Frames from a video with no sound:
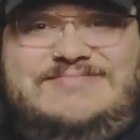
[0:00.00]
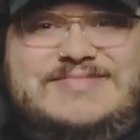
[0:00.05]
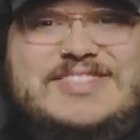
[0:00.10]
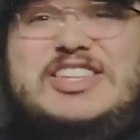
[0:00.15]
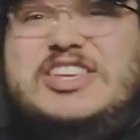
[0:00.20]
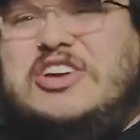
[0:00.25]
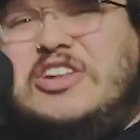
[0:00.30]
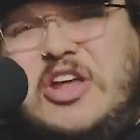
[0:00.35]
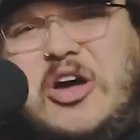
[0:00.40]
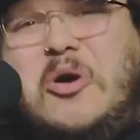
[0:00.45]

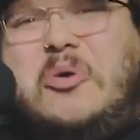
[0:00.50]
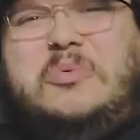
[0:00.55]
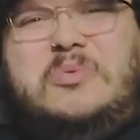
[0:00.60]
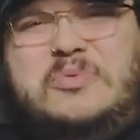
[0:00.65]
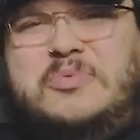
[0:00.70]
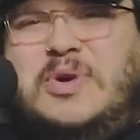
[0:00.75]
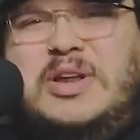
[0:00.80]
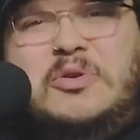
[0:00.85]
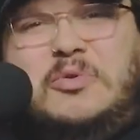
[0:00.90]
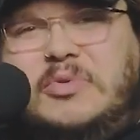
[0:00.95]
You know,
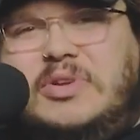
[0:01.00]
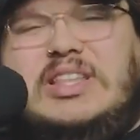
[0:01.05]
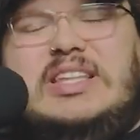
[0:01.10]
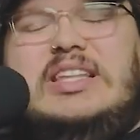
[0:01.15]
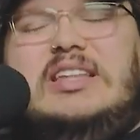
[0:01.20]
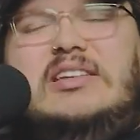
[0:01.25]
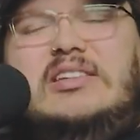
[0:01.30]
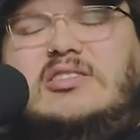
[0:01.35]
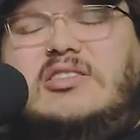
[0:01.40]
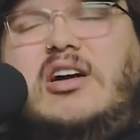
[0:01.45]
we don't really
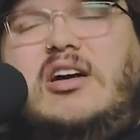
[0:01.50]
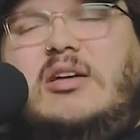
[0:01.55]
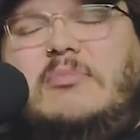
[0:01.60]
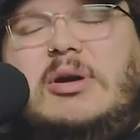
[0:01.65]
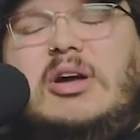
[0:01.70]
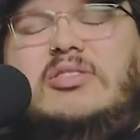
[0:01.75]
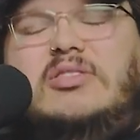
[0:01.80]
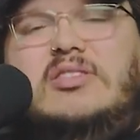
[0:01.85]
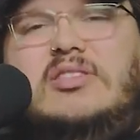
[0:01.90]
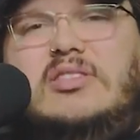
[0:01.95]
need to talk
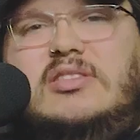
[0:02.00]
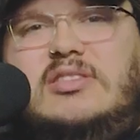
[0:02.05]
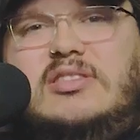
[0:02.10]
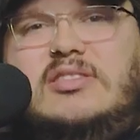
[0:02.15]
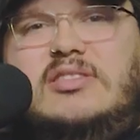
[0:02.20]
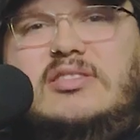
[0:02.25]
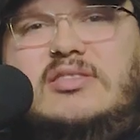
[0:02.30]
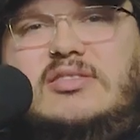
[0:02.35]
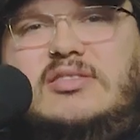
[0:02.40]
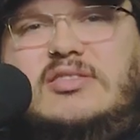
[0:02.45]
about the,
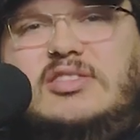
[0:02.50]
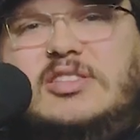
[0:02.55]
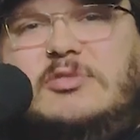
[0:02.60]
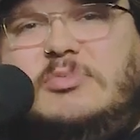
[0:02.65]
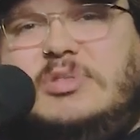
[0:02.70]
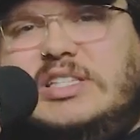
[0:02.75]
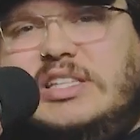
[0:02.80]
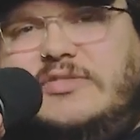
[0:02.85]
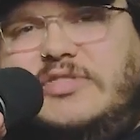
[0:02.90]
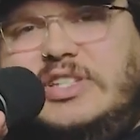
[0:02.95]
the, the
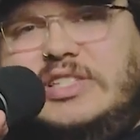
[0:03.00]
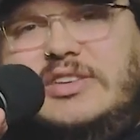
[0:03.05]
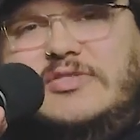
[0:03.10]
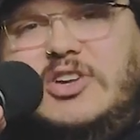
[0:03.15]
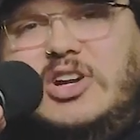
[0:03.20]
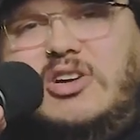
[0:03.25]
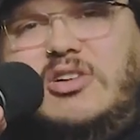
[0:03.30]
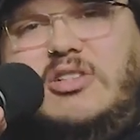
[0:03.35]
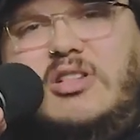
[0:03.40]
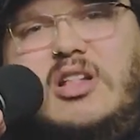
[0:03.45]
specifics of
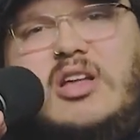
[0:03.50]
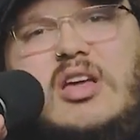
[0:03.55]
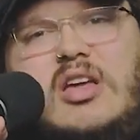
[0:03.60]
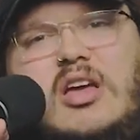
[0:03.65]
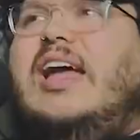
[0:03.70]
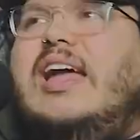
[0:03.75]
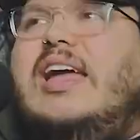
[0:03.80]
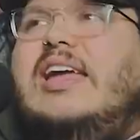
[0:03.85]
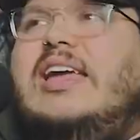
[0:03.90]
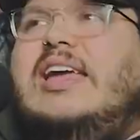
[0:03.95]
it all.
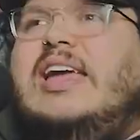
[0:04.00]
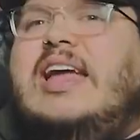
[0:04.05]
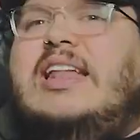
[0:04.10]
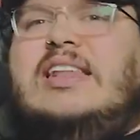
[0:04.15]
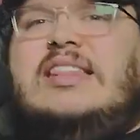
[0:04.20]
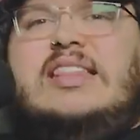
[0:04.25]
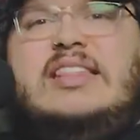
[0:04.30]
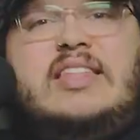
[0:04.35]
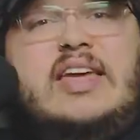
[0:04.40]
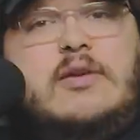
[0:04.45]

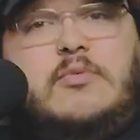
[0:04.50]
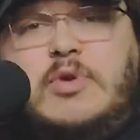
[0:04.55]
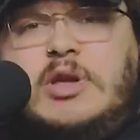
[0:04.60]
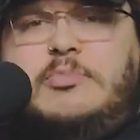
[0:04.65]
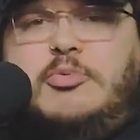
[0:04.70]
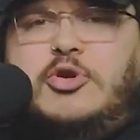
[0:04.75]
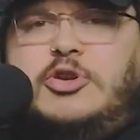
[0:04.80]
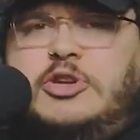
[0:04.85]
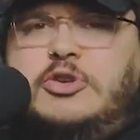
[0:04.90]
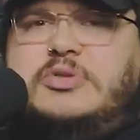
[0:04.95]
And they
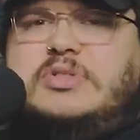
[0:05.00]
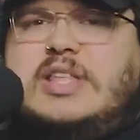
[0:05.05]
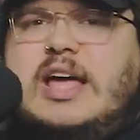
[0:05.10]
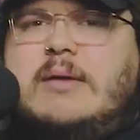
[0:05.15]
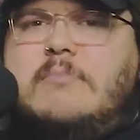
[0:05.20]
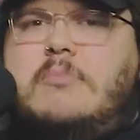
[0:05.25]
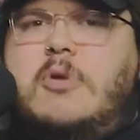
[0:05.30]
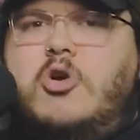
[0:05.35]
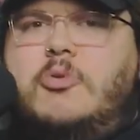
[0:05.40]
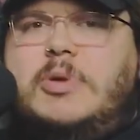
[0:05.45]
reproduce
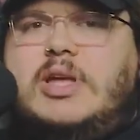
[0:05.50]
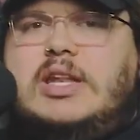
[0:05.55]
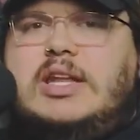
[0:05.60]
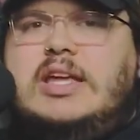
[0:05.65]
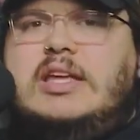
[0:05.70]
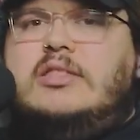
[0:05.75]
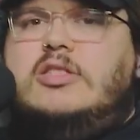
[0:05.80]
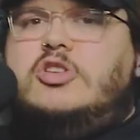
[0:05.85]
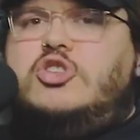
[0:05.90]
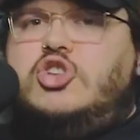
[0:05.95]
that moment
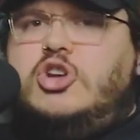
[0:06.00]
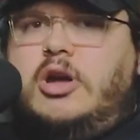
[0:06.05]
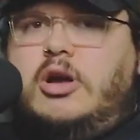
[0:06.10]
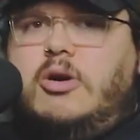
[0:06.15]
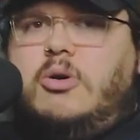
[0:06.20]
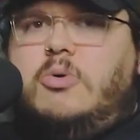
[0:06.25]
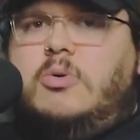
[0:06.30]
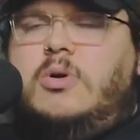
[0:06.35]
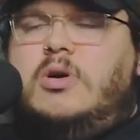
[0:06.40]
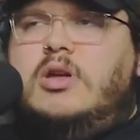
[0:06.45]
in the
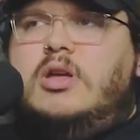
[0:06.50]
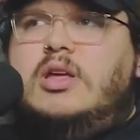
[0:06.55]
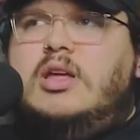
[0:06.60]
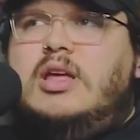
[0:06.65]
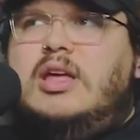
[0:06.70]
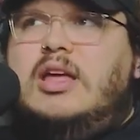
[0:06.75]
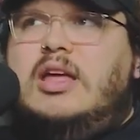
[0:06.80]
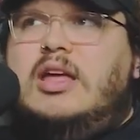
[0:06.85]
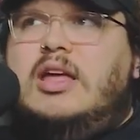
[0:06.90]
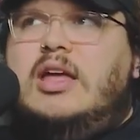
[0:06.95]
show.
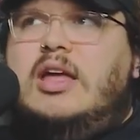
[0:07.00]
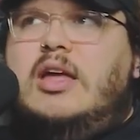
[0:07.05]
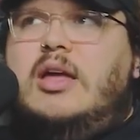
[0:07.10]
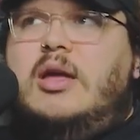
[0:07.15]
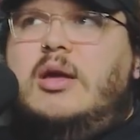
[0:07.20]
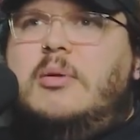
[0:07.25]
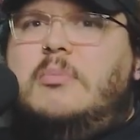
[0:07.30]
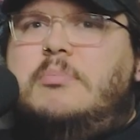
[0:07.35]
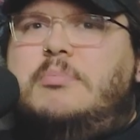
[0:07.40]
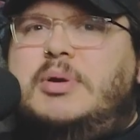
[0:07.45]

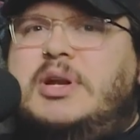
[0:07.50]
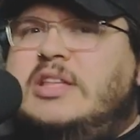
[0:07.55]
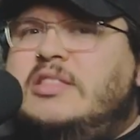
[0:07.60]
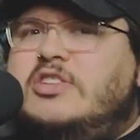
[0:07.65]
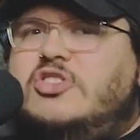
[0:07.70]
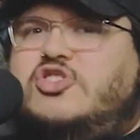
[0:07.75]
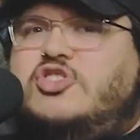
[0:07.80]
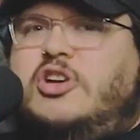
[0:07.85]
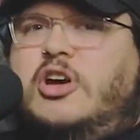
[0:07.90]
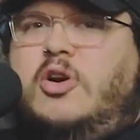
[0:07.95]
But in
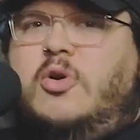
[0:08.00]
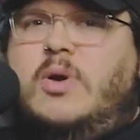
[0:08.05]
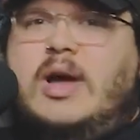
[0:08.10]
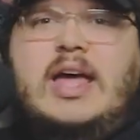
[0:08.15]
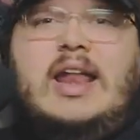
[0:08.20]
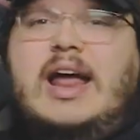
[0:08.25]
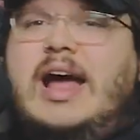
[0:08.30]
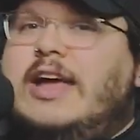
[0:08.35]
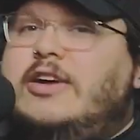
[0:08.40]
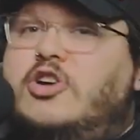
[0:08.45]
the show,
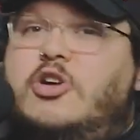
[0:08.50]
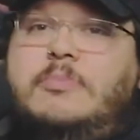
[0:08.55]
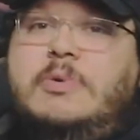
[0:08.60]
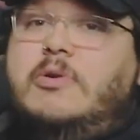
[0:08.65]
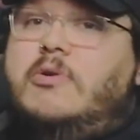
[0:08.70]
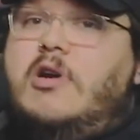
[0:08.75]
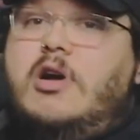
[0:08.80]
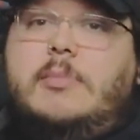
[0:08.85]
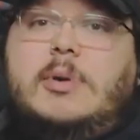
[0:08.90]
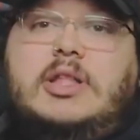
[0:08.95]
and I could be
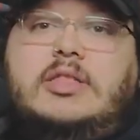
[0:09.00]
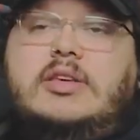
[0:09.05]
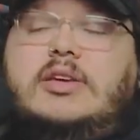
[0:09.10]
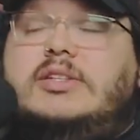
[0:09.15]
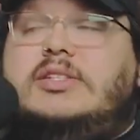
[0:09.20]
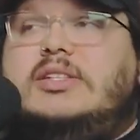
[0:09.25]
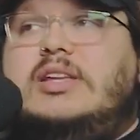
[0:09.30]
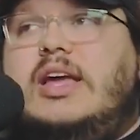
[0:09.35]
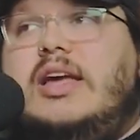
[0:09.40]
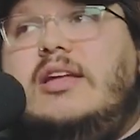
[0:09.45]
wrong about
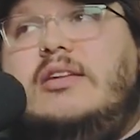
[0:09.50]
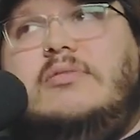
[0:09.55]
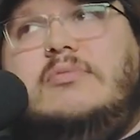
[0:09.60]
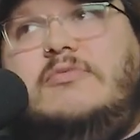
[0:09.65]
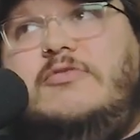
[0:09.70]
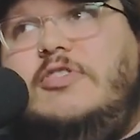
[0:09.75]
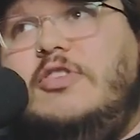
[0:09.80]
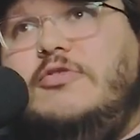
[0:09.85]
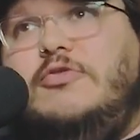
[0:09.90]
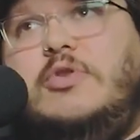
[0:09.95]
this, and
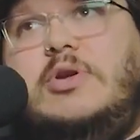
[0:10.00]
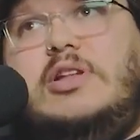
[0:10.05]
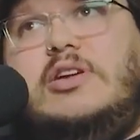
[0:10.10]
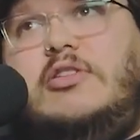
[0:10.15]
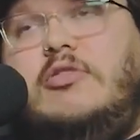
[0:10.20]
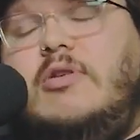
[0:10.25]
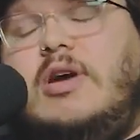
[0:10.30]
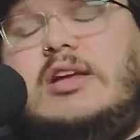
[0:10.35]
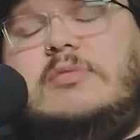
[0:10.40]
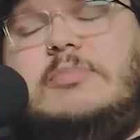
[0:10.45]
feel free to
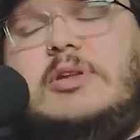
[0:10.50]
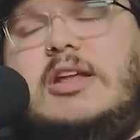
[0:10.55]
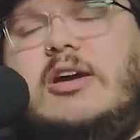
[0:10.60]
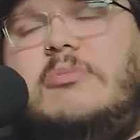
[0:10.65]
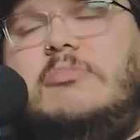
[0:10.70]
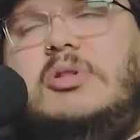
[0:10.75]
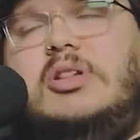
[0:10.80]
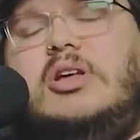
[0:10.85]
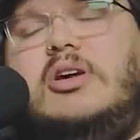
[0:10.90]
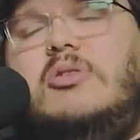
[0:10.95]
correct me
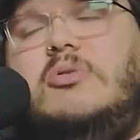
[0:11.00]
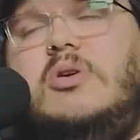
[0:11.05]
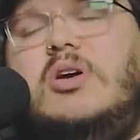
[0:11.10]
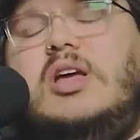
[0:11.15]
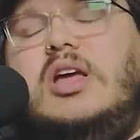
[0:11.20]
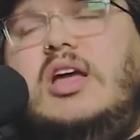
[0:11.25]
down below,